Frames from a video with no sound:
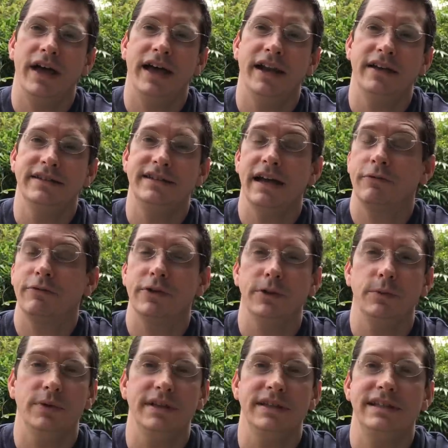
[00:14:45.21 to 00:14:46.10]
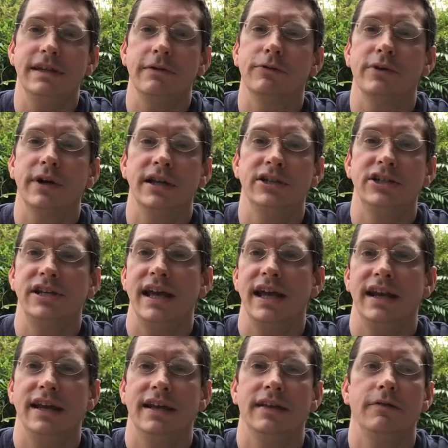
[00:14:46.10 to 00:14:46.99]
And it definitely would
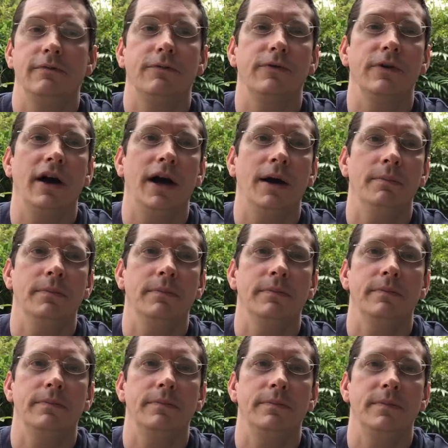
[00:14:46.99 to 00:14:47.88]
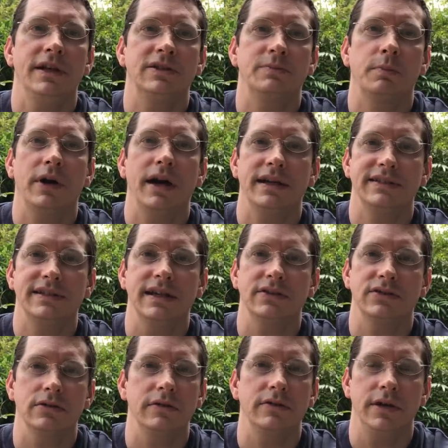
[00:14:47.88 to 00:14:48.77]
differentiate it from its
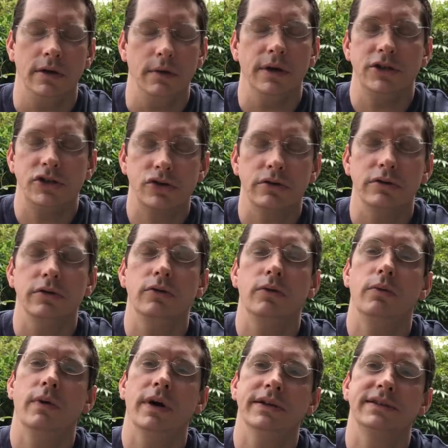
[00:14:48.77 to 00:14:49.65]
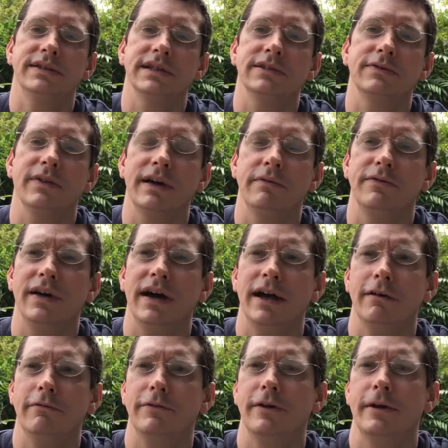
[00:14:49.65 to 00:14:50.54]
predecessor, you know, a true
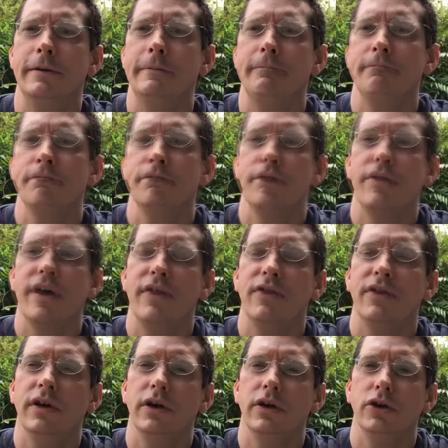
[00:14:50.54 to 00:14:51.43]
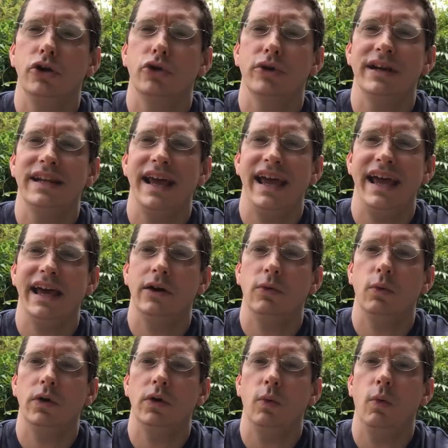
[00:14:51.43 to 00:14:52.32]
1655. I don't know that the green
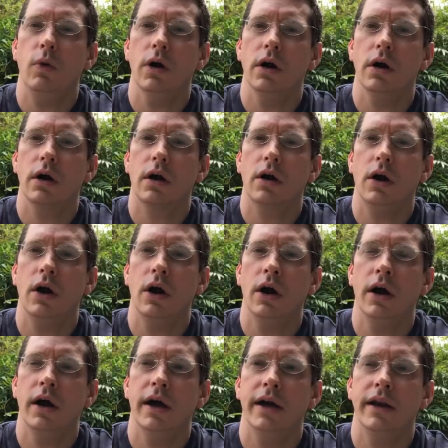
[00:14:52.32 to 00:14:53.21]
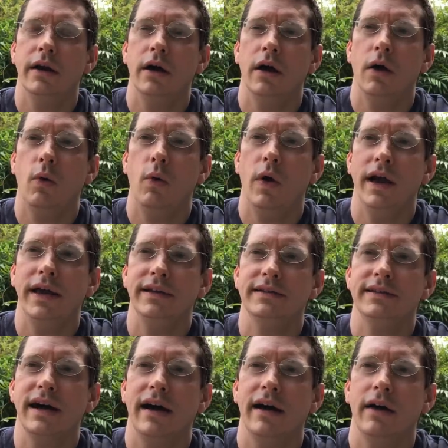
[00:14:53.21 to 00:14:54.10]
hand would work on a
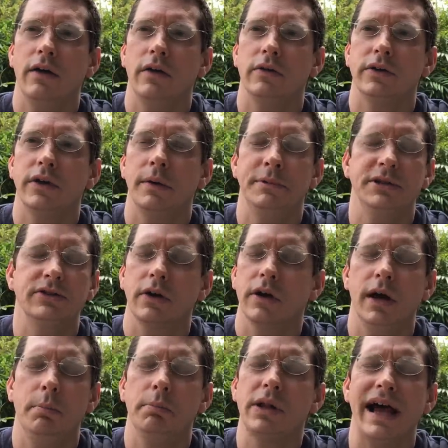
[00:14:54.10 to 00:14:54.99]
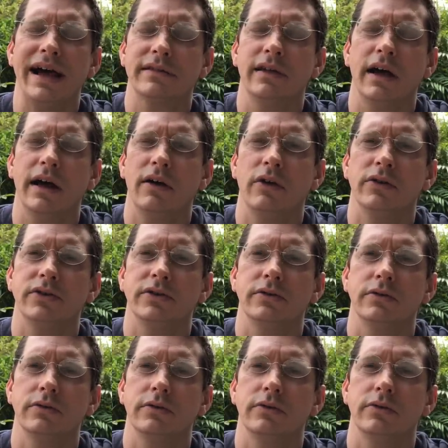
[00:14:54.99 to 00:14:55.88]
white dialed, I mean, sorry, a black dialed
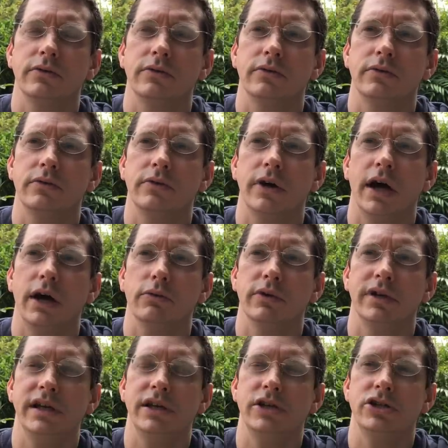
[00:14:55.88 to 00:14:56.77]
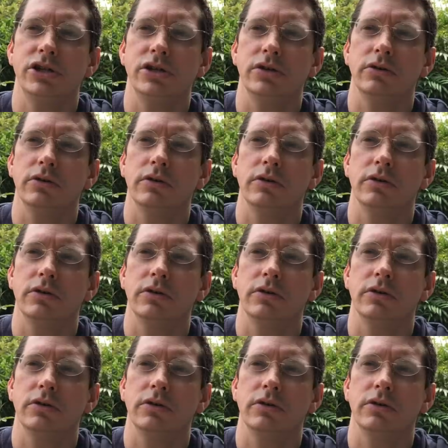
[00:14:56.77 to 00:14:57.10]
reissue.